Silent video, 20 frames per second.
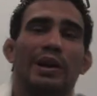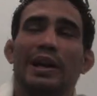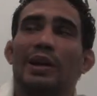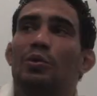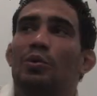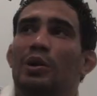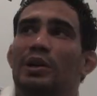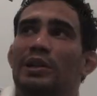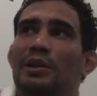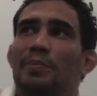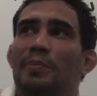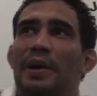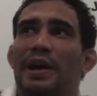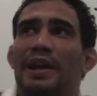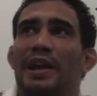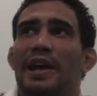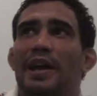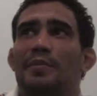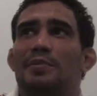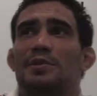when I won the
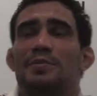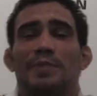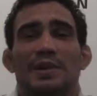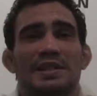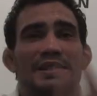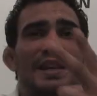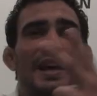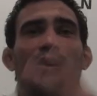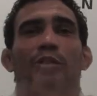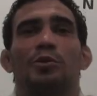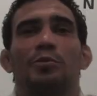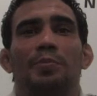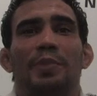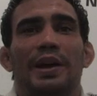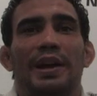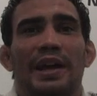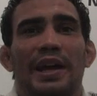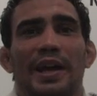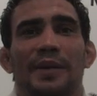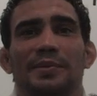Pan Am's, my second
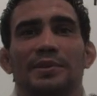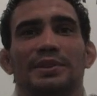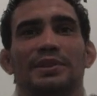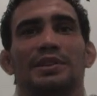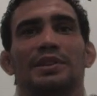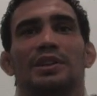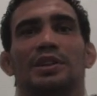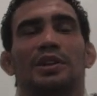Pan Am's,